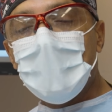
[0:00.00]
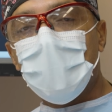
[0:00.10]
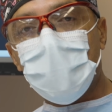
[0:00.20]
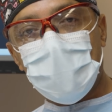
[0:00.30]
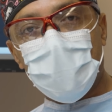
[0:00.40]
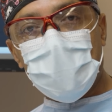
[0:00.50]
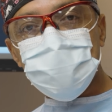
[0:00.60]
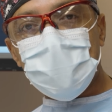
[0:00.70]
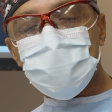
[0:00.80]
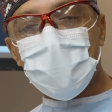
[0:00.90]
We're going to
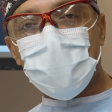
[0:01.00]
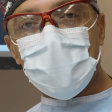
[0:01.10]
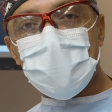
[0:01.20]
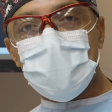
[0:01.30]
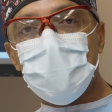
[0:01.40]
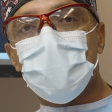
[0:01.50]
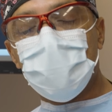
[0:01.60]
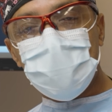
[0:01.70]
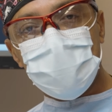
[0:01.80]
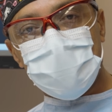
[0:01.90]
wash out the pocket,
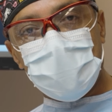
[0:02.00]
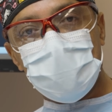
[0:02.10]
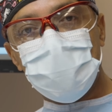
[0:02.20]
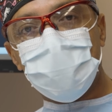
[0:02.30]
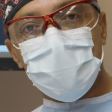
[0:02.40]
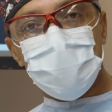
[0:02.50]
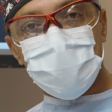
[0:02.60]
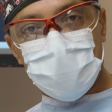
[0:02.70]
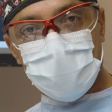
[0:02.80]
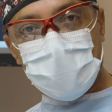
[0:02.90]
release any firmness of the